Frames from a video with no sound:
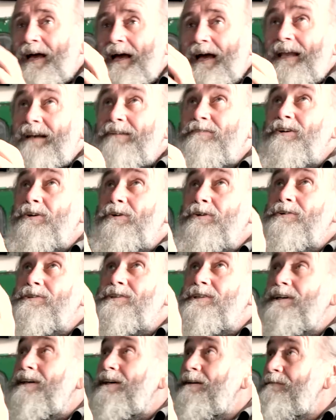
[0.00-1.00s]
And of
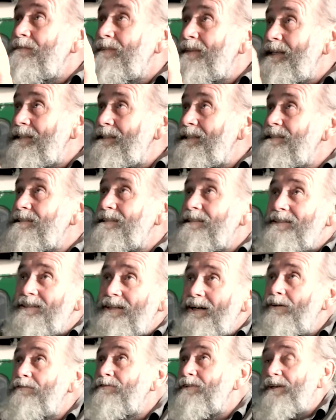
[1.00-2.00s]
course, this is the
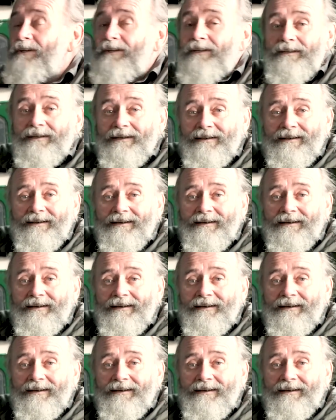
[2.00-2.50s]
shelf unit